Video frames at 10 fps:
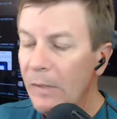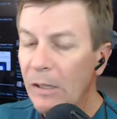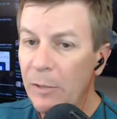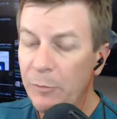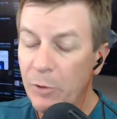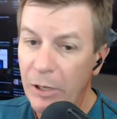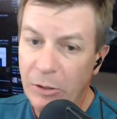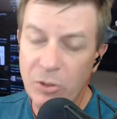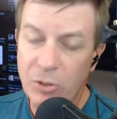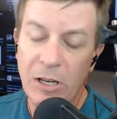If you're
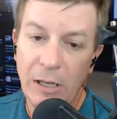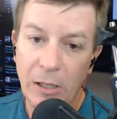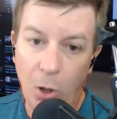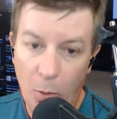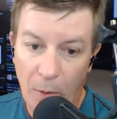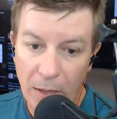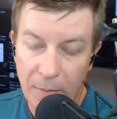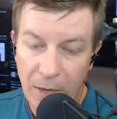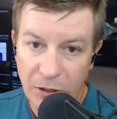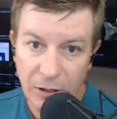interested in home
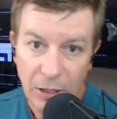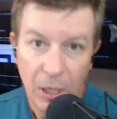automation,